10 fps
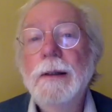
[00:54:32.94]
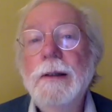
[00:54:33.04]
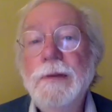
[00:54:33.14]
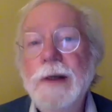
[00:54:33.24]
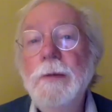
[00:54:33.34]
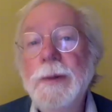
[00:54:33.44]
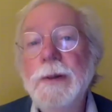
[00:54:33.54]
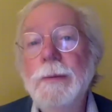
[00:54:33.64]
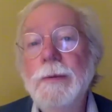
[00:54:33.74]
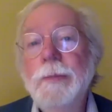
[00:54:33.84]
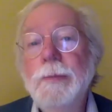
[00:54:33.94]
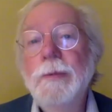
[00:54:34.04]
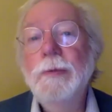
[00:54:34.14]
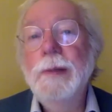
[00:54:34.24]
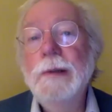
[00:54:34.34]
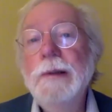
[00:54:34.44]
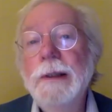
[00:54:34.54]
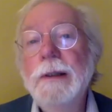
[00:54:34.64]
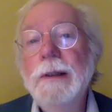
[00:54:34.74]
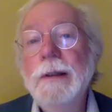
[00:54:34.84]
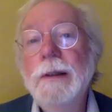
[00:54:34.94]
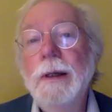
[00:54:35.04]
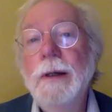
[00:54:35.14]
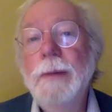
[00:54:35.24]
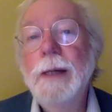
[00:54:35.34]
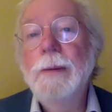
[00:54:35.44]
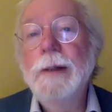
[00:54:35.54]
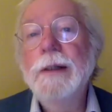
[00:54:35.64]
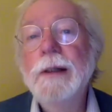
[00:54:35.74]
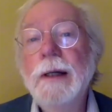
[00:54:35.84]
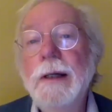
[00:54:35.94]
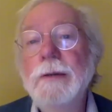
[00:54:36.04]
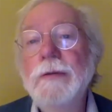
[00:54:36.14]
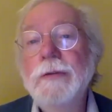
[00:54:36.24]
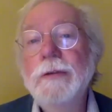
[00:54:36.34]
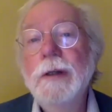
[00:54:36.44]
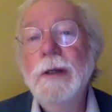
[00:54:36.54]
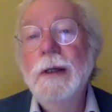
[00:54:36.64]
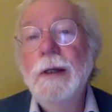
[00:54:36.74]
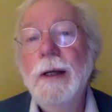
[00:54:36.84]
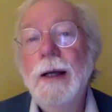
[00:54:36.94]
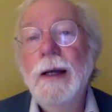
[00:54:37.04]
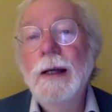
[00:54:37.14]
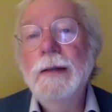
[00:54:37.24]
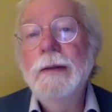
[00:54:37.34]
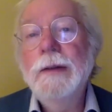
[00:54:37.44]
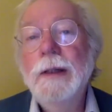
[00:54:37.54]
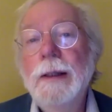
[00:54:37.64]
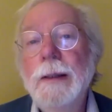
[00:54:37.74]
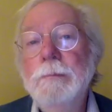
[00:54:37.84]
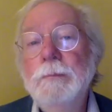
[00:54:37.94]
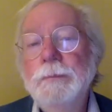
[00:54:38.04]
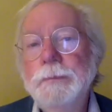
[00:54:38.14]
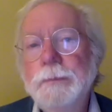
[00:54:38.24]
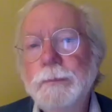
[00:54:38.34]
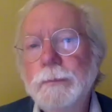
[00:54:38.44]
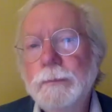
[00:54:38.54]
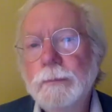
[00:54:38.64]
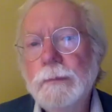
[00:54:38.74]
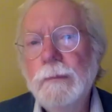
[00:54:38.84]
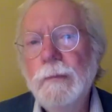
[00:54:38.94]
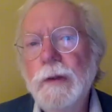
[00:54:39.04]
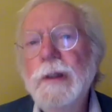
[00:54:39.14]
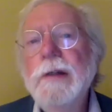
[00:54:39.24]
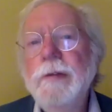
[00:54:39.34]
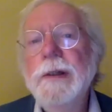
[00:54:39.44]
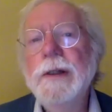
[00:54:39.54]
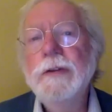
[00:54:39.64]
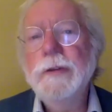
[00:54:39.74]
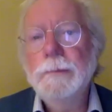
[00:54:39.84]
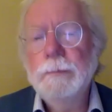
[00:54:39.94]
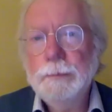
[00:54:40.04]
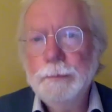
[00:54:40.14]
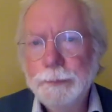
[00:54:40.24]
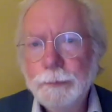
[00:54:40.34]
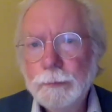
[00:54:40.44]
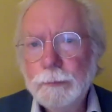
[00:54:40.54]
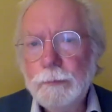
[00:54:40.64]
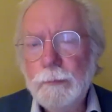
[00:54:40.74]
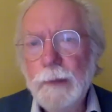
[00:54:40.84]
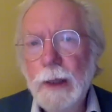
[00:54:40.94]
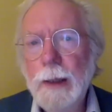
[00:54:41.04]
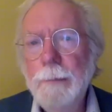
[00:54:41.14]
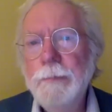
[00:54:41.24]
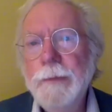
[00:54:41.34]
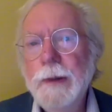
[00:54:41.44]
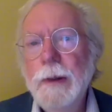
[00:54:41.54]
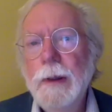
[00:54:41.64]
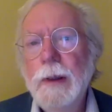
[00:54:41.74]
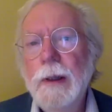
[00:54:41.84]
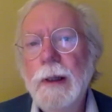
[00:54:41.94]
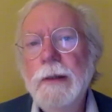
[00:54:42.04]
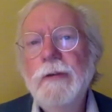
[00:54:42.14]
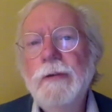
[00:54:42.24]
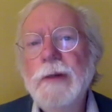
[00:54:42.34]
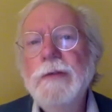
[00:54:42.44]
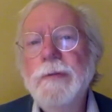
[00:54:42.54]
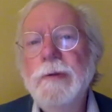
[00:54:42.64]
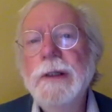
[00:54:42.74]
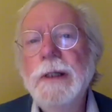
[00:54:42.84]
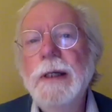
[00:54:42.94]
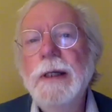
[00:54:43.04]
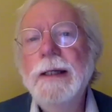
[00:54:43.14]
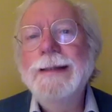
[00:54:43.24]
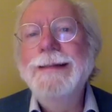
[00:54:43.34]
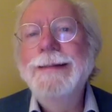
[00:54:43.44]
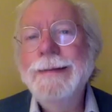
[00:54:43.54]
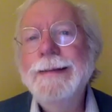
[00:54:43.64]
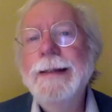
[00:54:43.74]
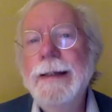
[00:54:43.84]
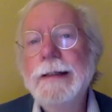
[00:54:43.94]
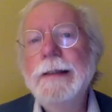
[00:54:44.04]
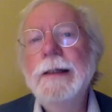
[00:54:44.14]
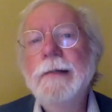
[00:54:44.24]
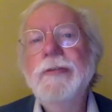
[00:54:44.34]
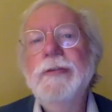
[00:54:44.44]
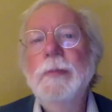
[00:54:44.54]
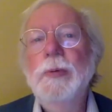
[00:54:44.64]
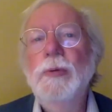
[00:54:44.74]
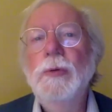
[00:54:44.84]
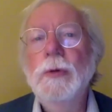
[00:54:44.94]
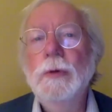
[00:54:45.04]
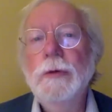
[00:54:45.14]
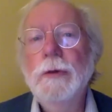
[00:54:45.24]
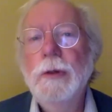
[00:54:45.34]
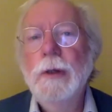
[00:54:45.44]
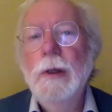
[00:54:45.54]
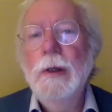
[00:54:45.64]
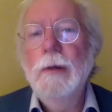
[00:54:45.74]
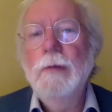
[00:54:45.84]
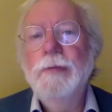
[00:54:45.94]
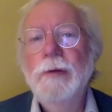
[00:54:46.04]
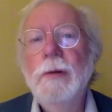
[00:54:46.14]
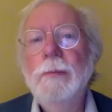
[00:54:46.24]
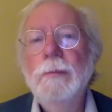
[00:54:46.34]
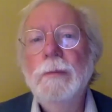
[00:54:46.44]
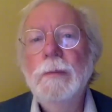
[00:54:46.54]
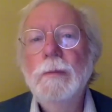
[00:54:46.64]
Ethiopia was building a railway to the coast and nearly finished. And disgracefully, it didn't get enough support from